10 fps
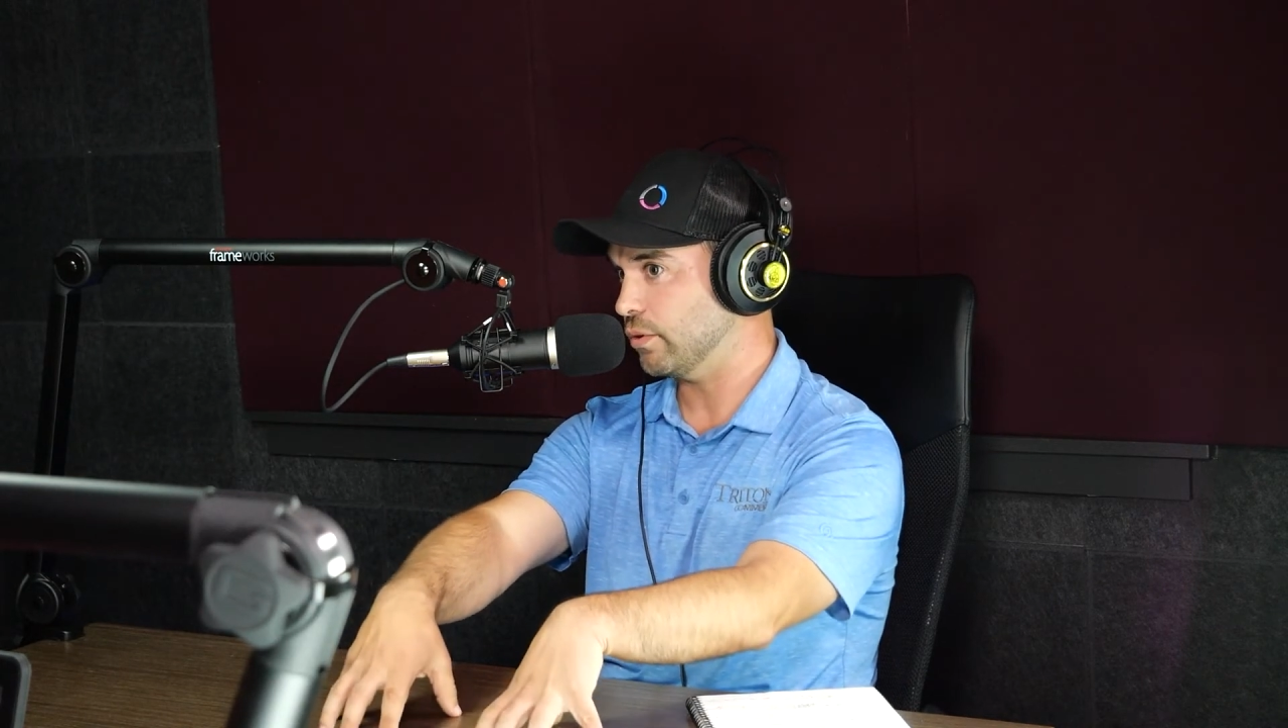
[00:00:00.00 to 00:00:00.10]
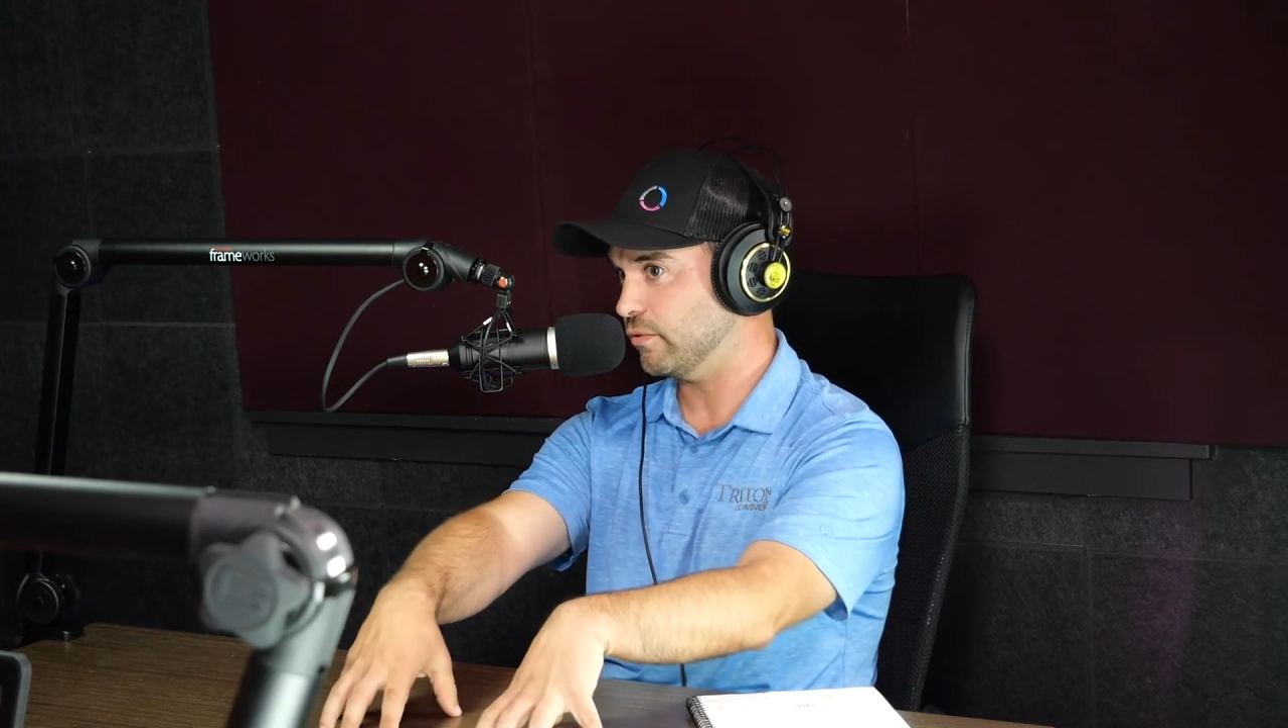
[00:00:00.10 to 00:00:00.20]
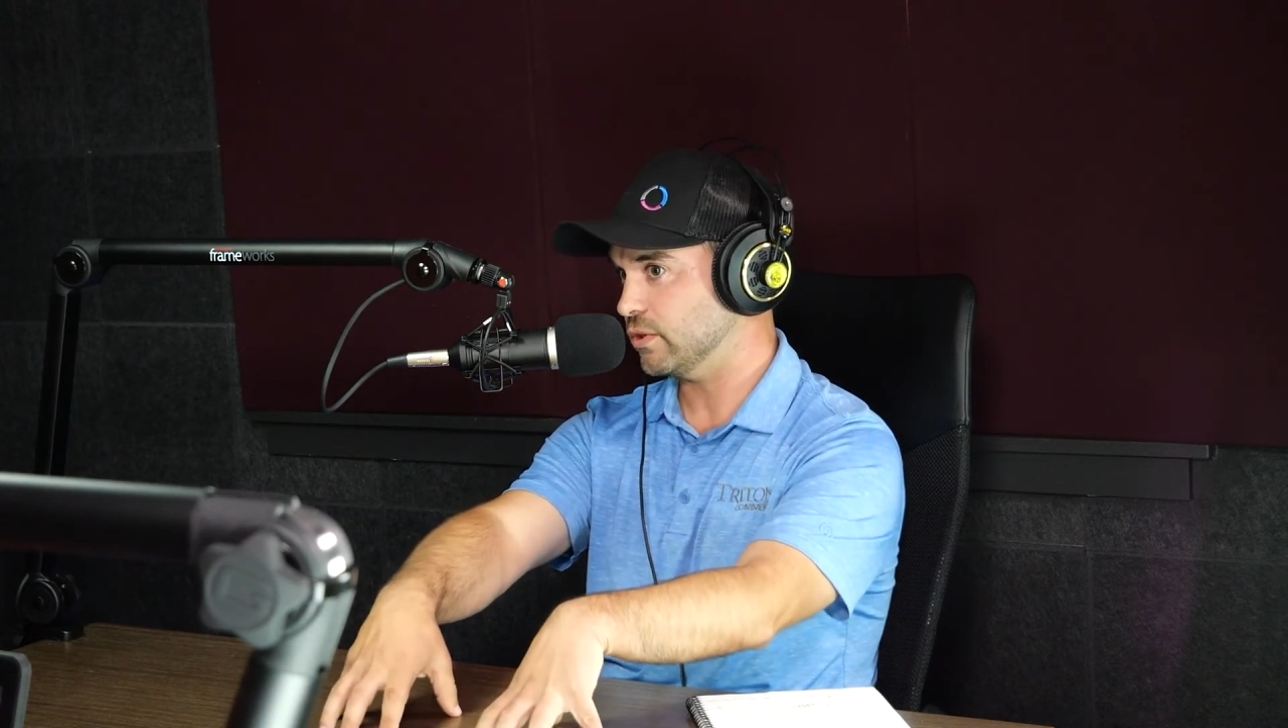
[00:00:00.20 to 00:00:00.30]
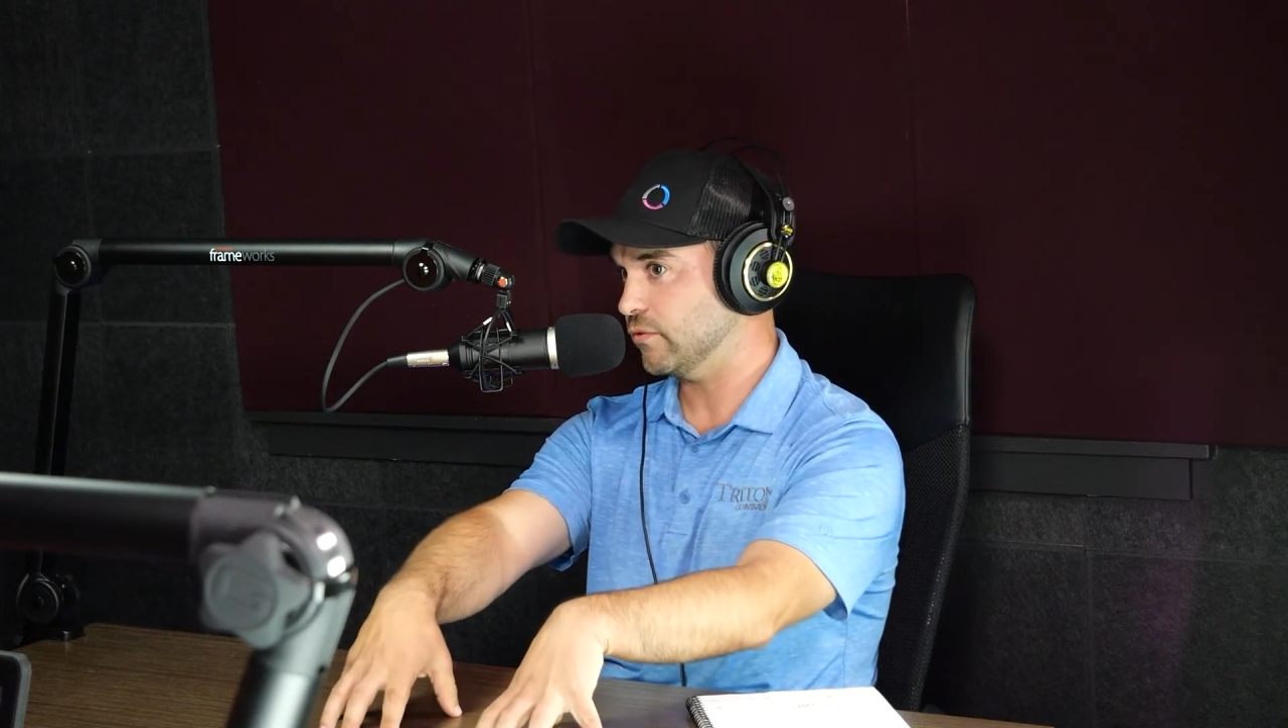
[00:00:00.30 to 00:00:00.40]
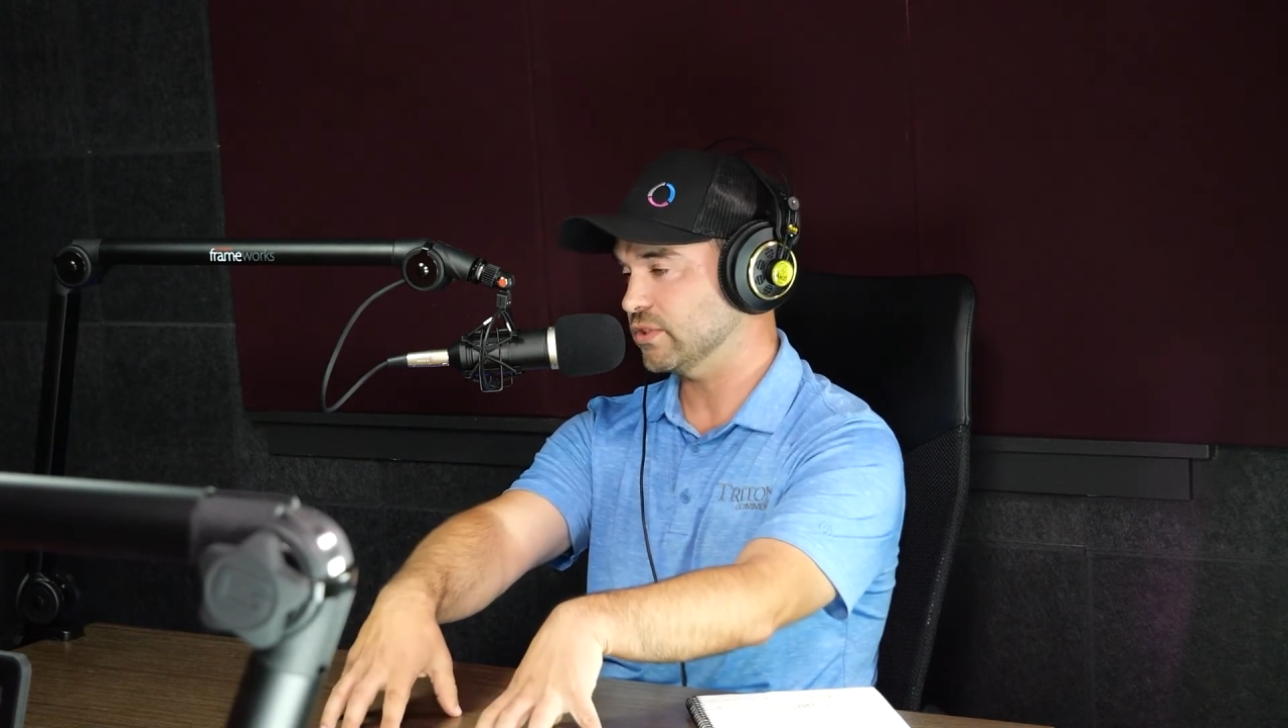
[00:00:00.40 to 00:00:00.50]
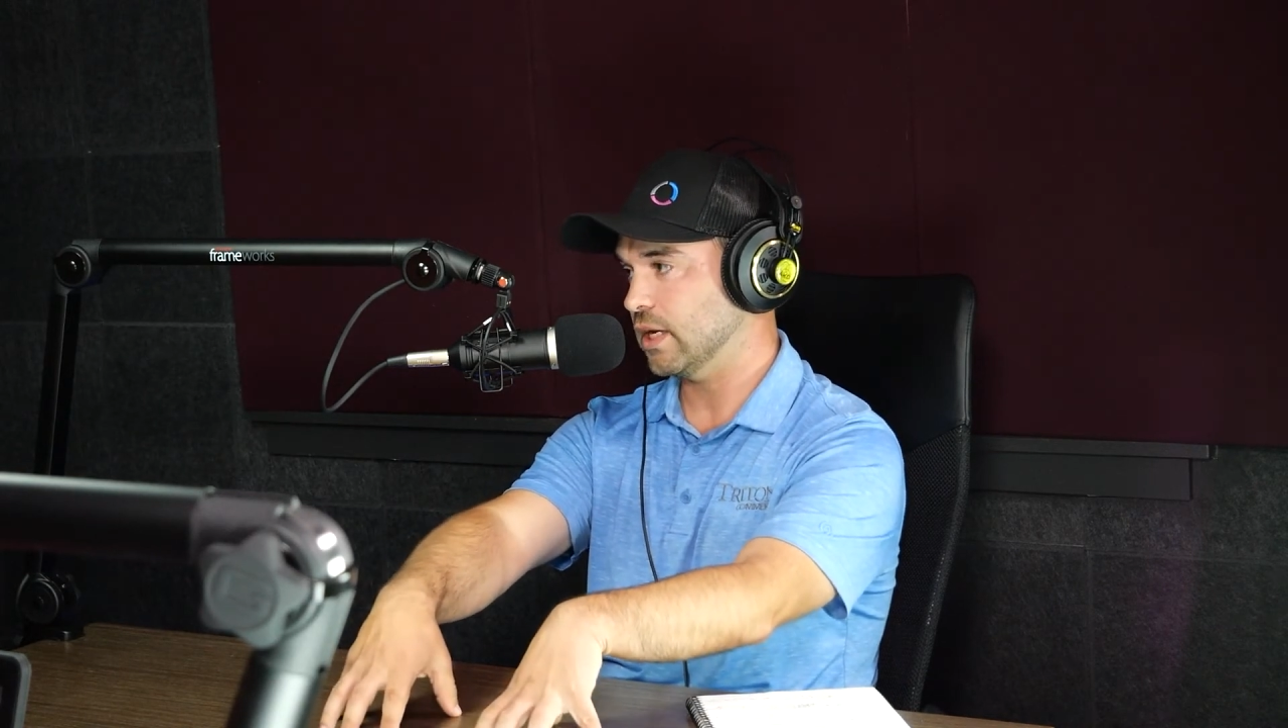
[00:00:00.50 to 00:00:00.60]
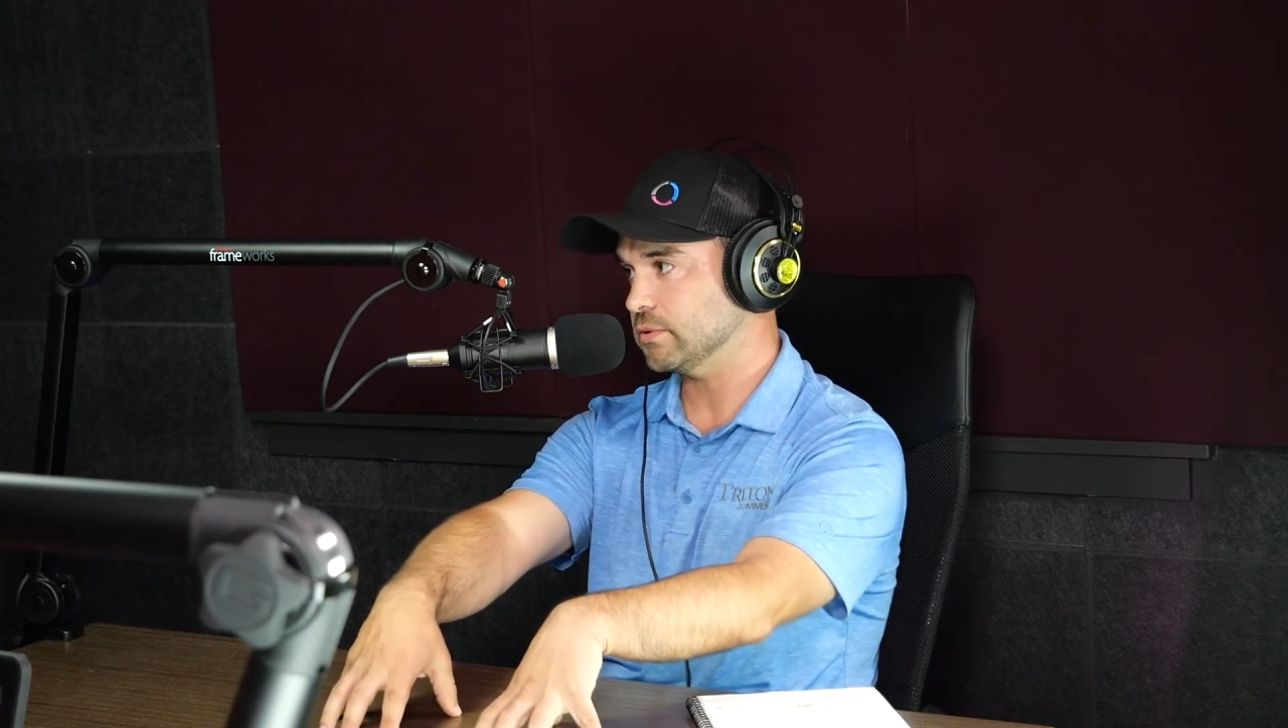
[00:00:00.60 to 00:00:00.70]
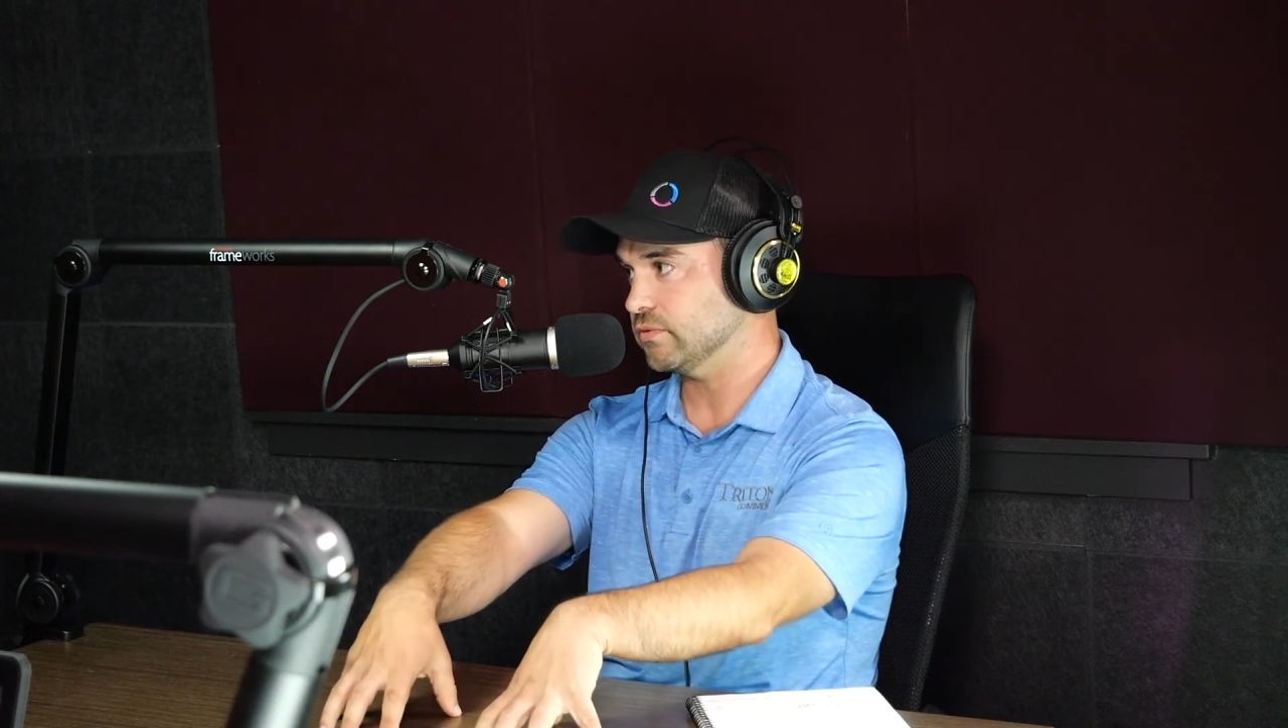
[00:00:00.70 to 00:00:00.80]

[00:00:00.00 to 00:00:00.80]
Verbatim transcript: for different types of